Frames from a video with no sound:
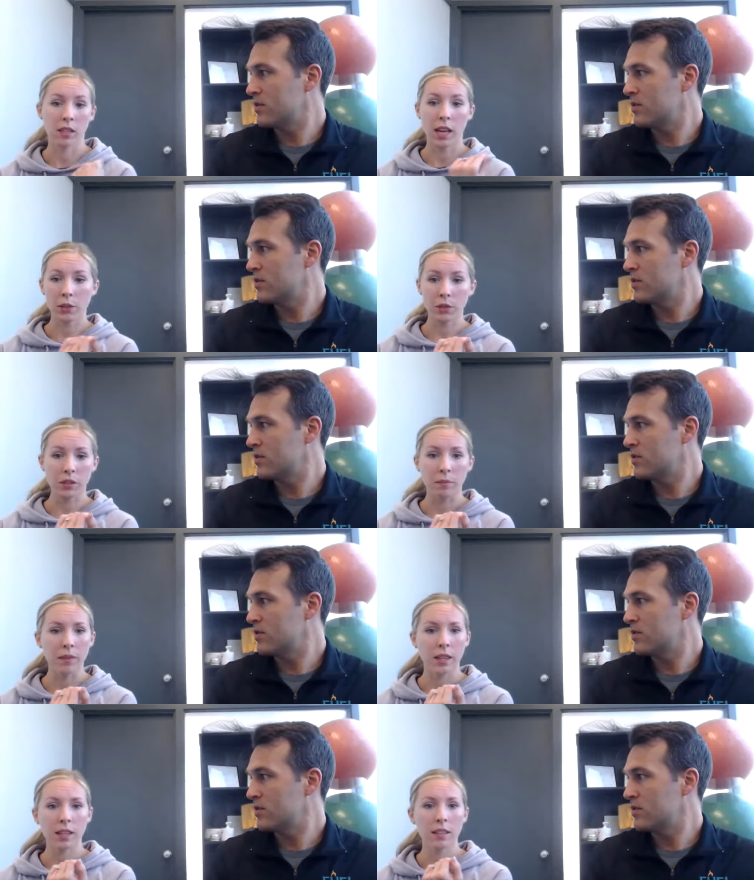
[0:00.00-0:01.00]
Speaker 1: to schedule
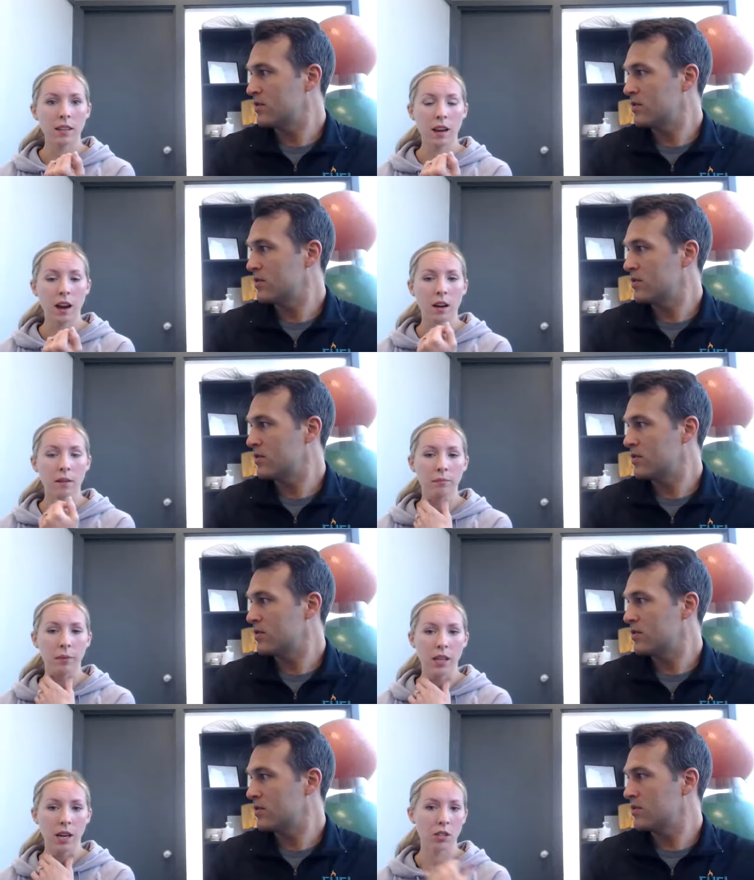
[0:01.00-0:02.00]
something
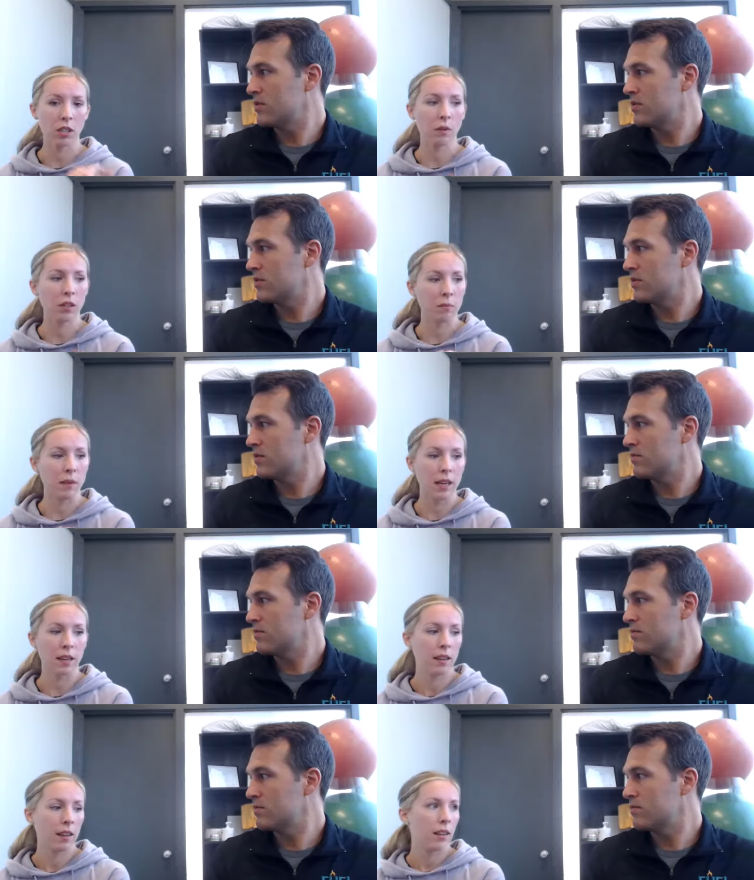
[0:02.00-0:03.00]
potentially with
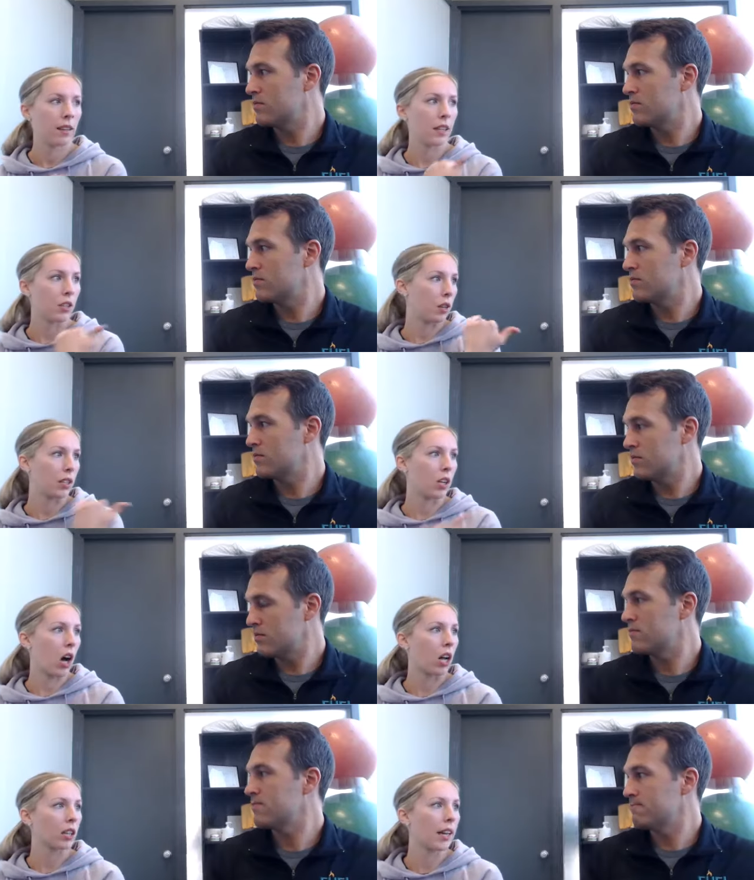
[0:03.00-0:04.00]
me, then you can
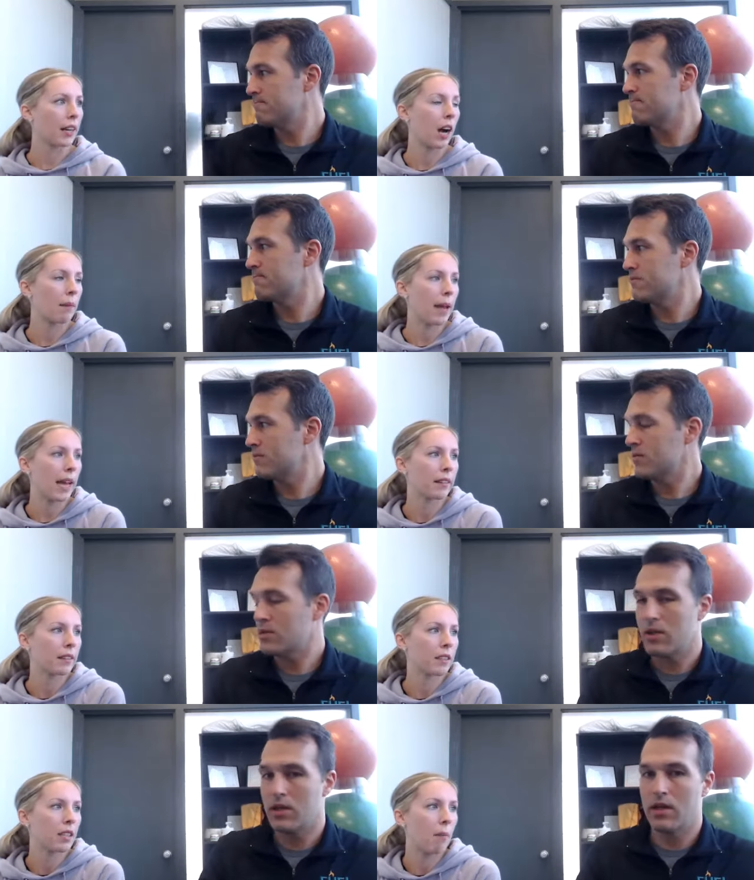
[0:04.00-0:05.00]
call our
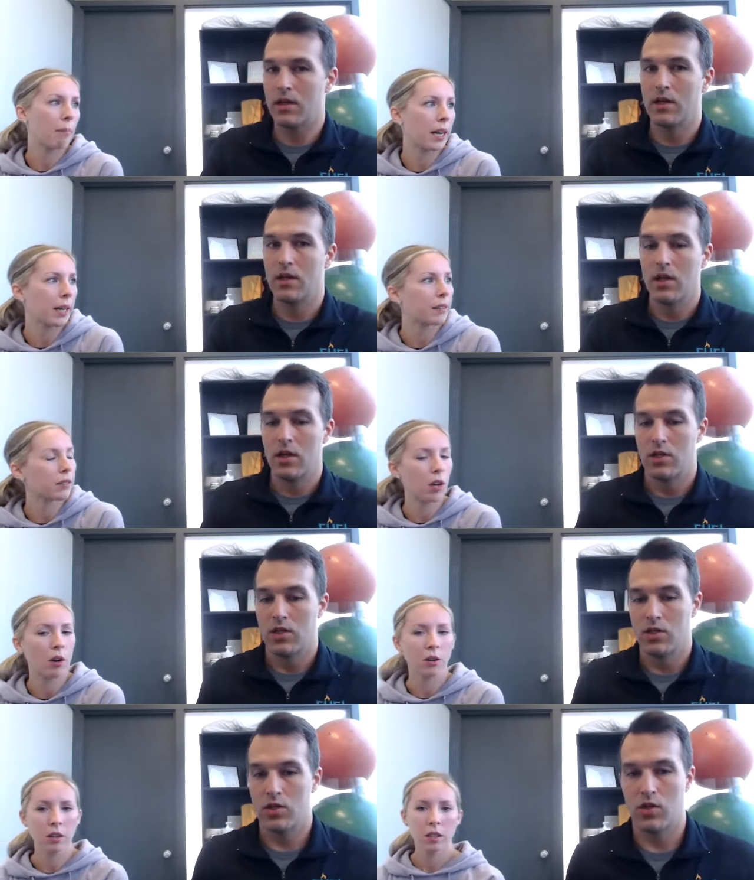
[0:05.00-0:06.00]
main number.
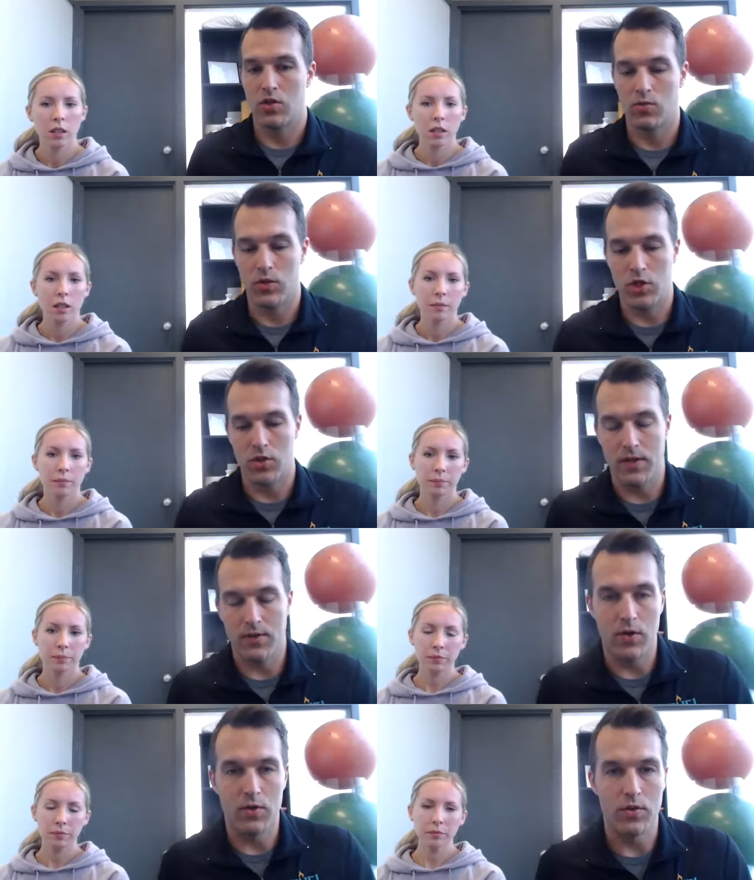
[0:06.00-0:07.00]
So
Speaker 2: you can reach her via
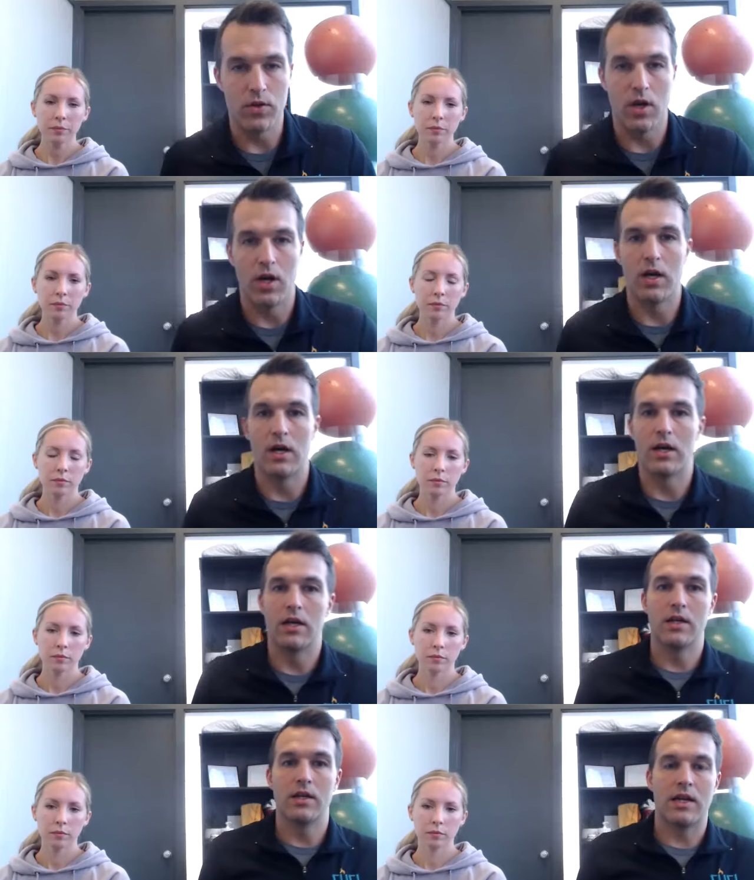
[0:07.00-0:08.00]
phone
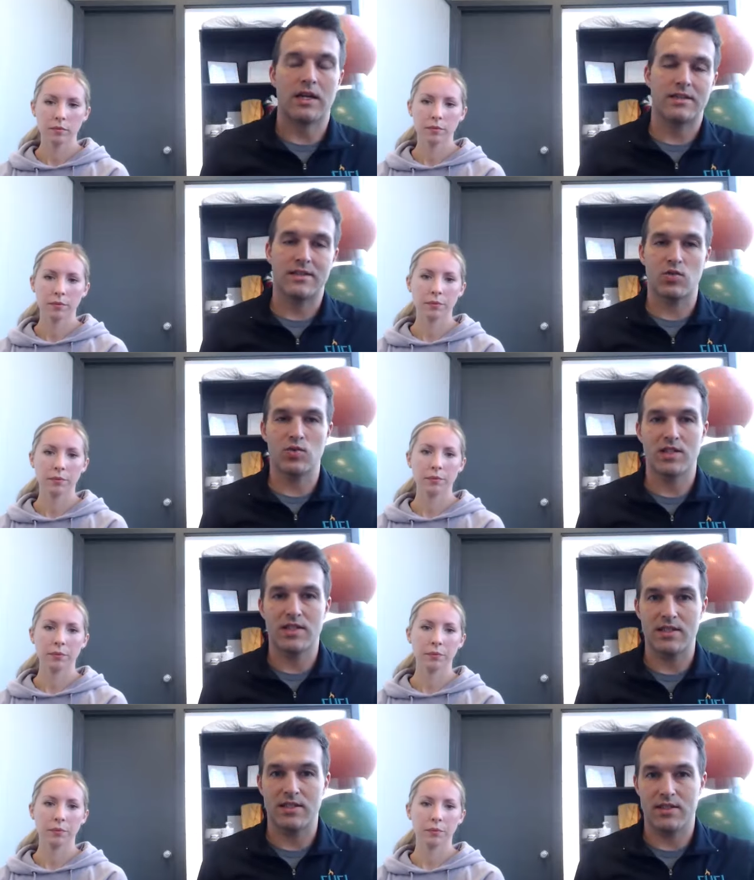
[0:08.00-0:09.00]
at
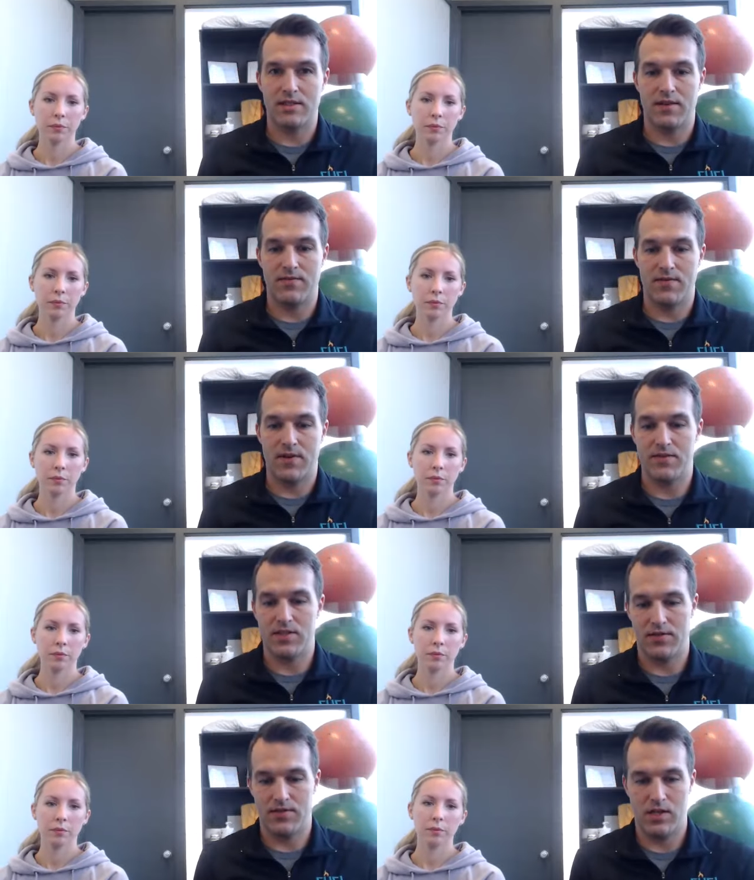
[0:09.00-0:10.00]

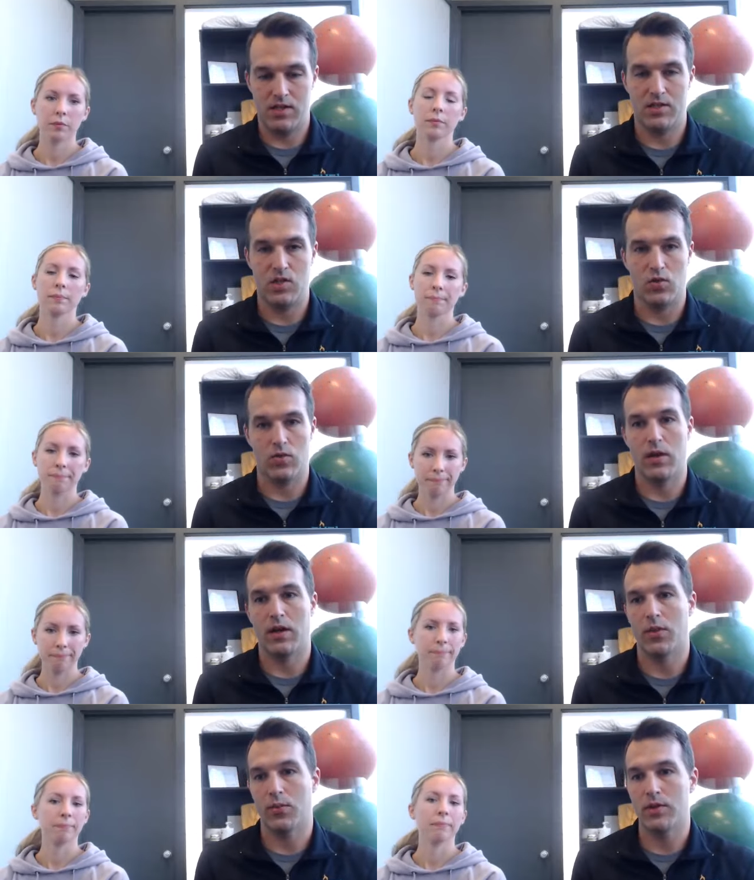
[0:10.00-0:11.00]

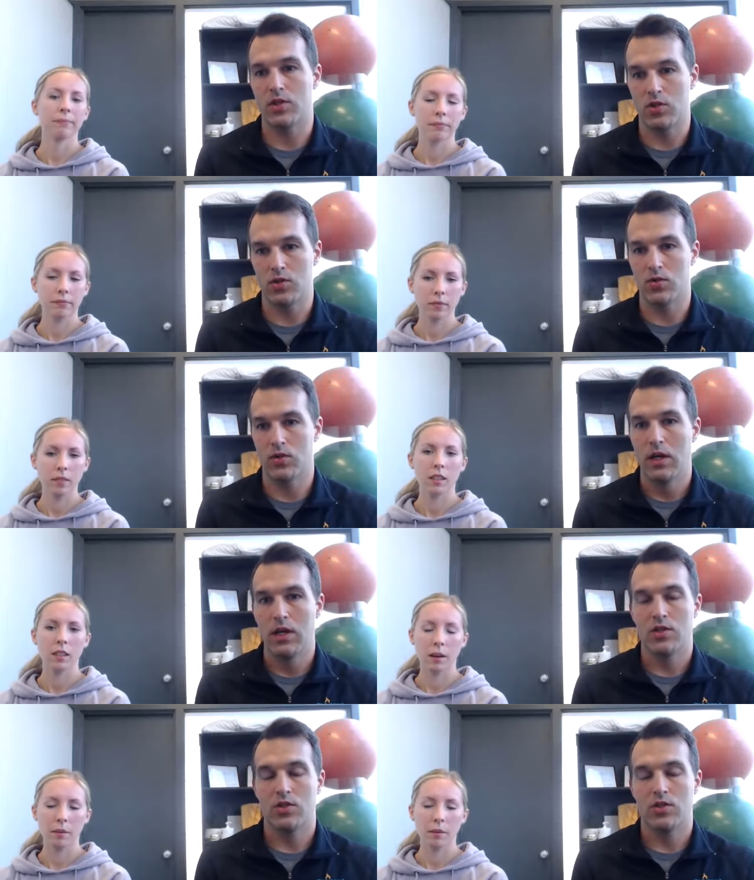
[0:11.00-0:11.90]
616-757-0932. Yep.